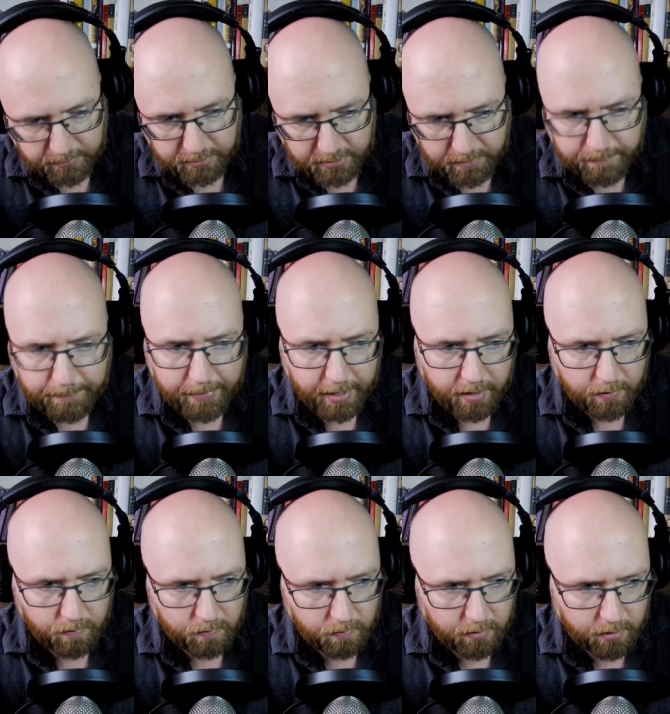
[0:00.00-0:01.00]
is
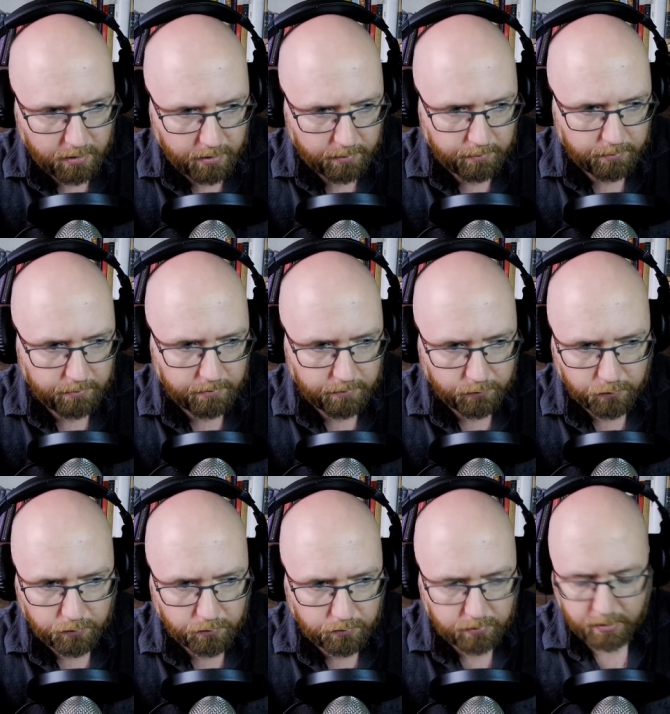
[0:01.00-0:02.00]
about.
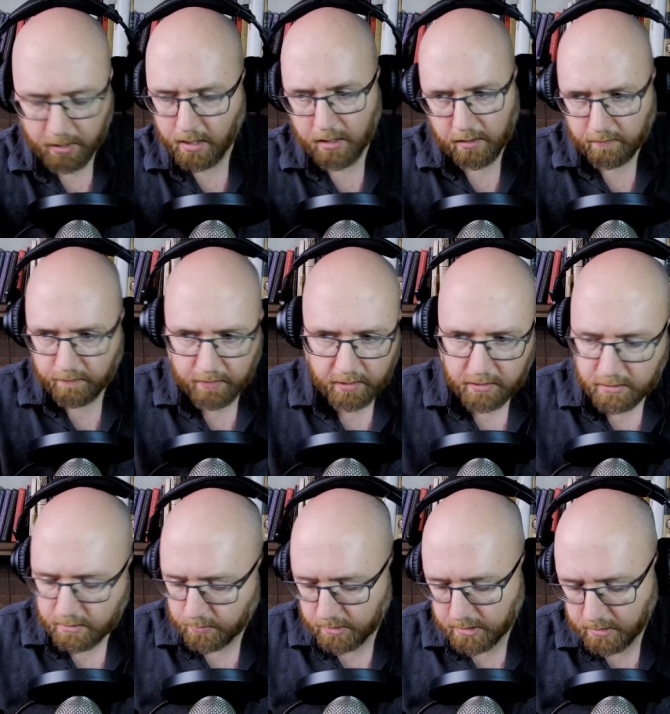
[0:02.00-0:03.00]

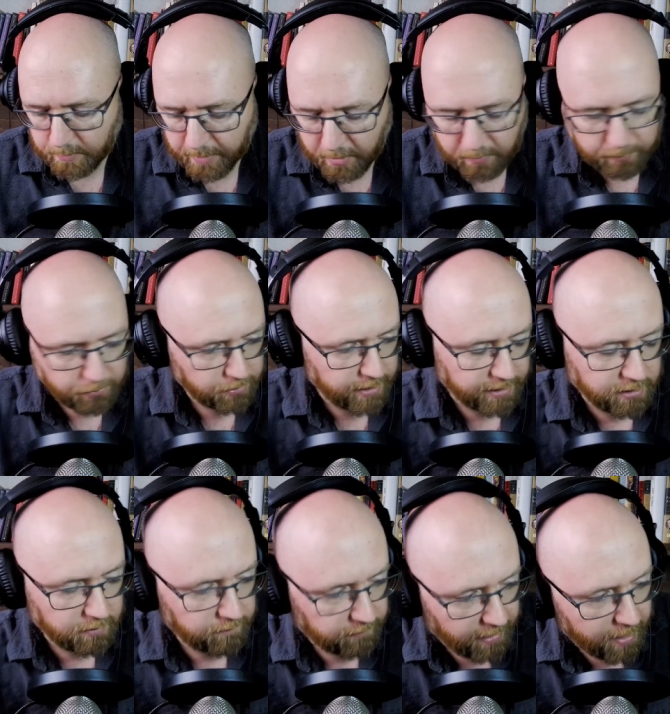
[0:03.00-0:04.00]
Veganism isn't about
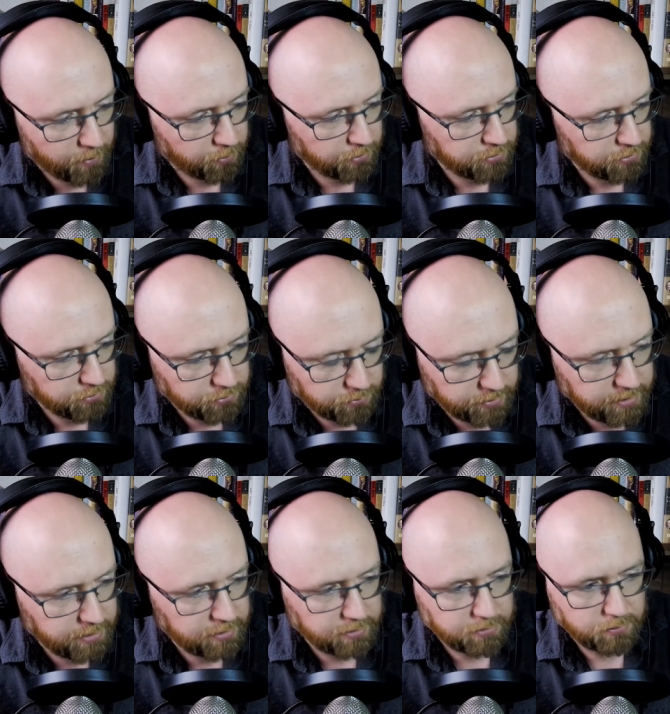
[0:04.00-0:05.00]
protecting flowers or
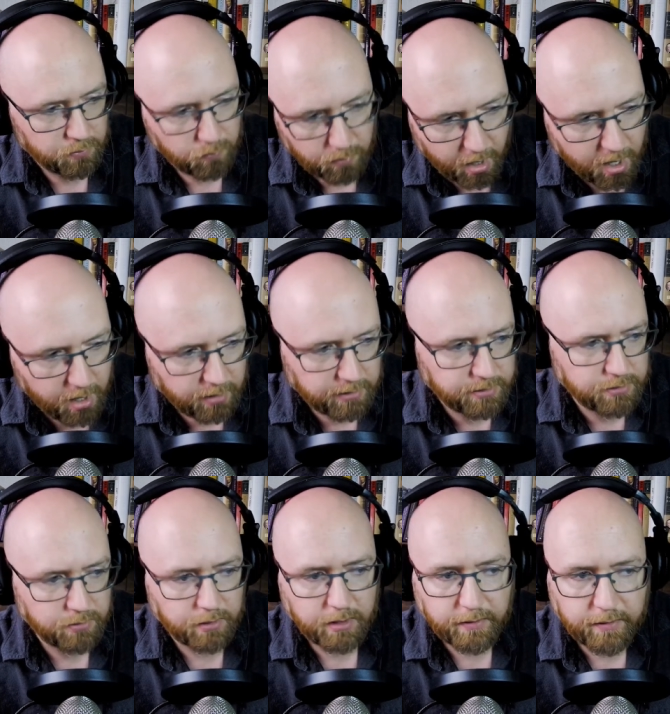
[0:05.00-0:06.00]
trees or rocks
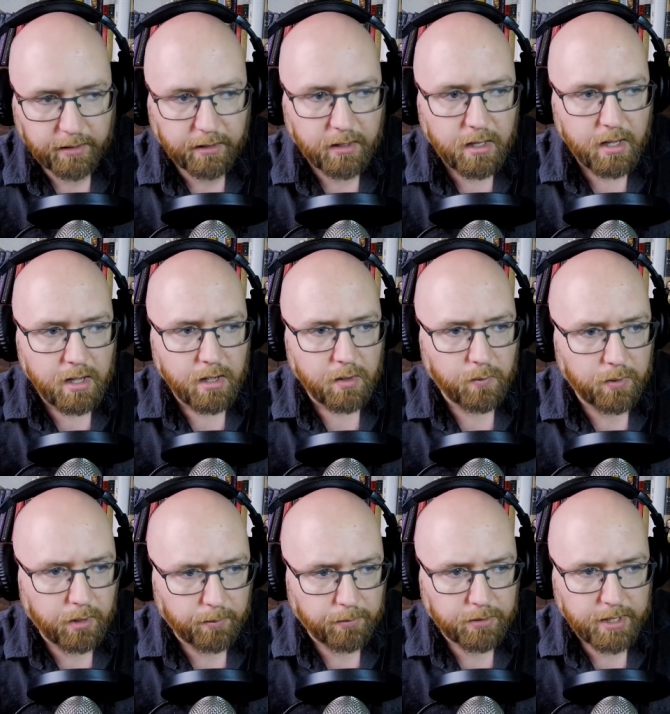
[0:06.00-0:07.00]
or anything. We
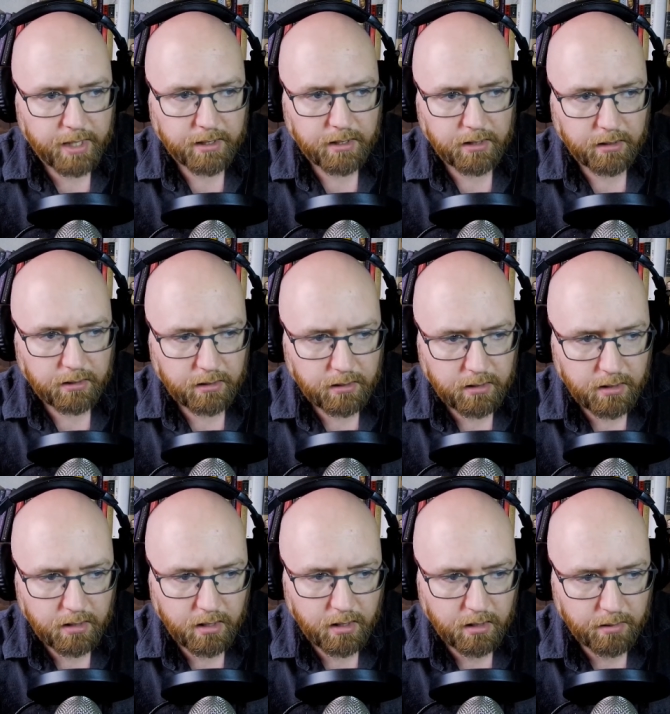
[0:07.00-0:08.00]
are protecting,
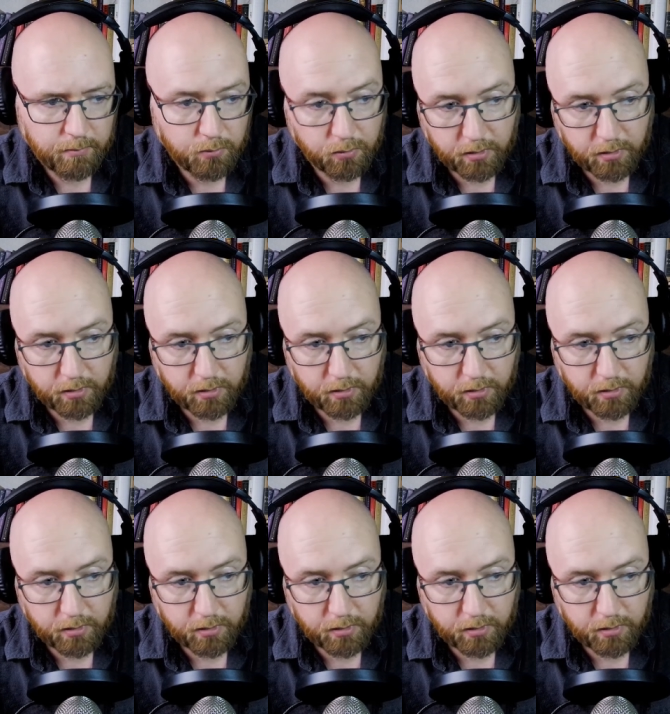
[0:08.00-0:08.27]
or